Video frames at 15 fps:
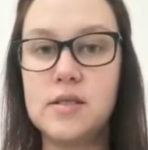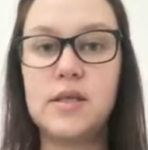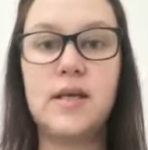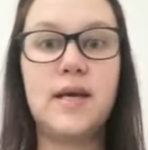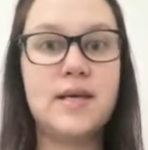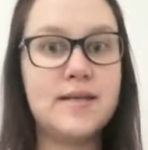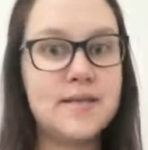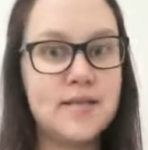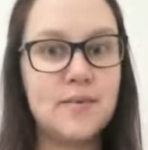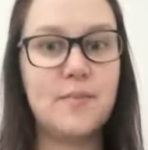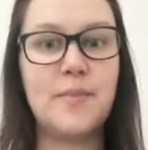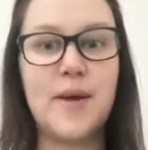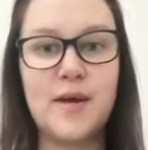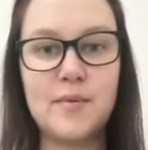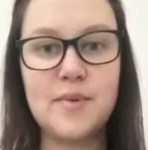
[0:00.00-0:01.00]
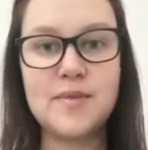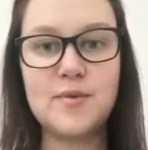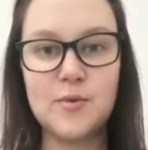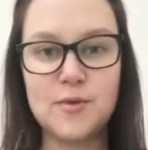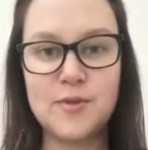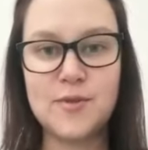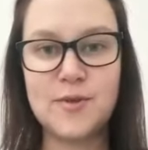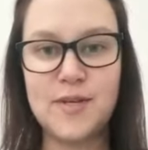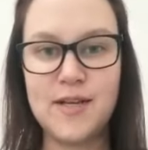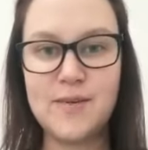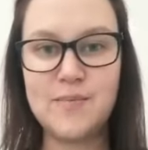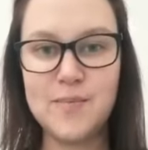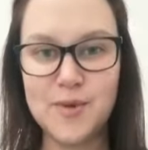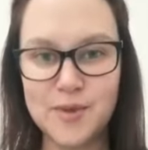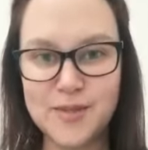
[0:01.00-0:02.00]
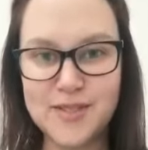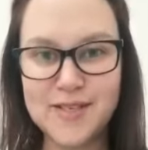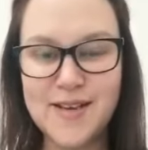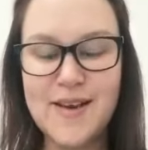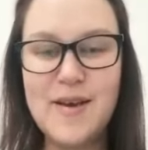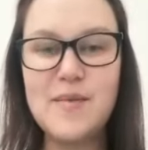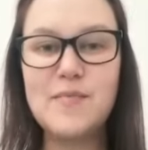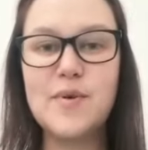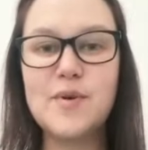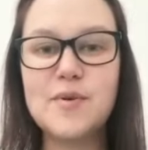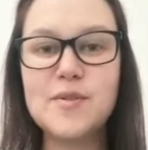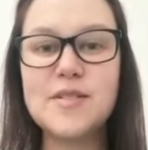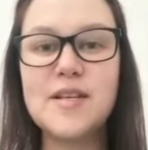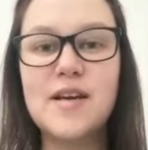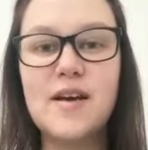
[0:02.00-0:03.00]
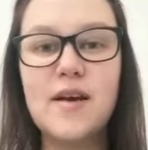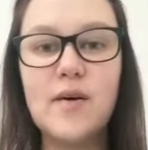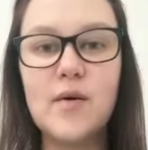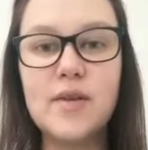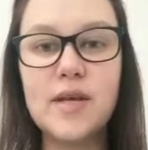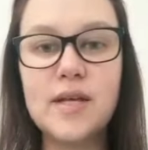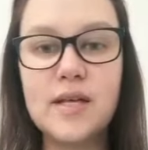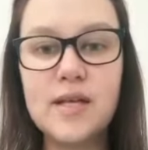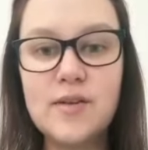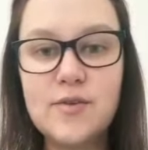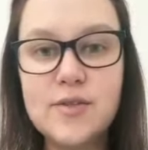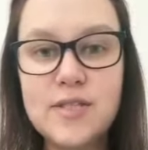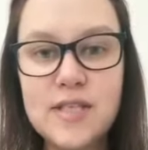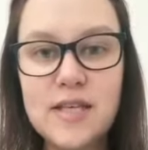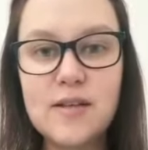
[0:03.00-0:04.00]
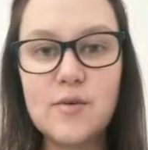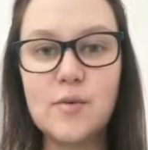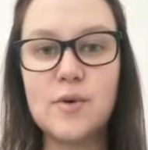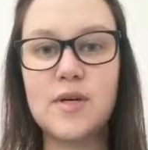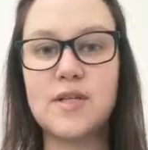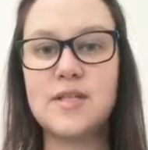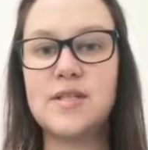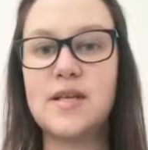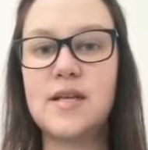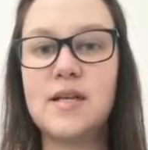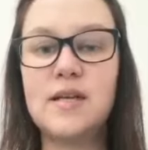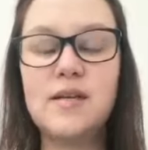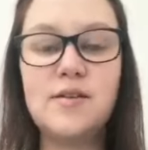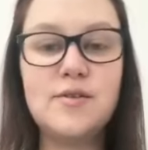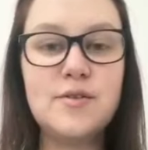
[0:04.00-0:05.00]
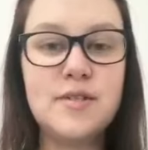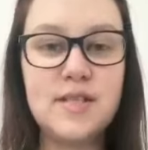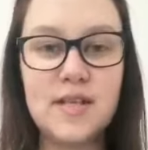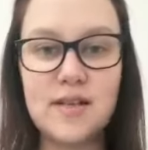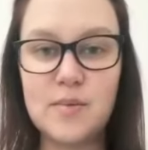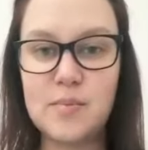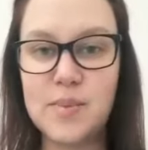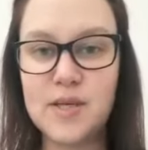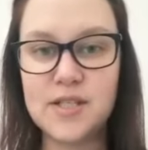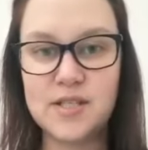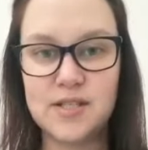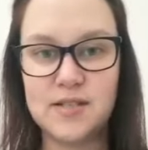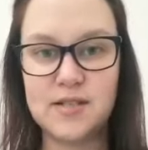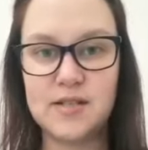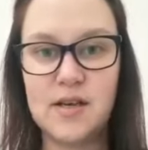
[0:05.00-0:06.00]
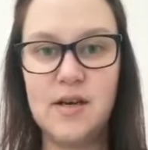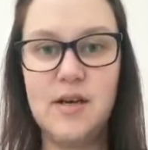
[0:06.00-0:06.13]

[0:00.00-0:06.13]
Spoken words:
Yes, babies also need books because they need to see the words, they need to see the pictures,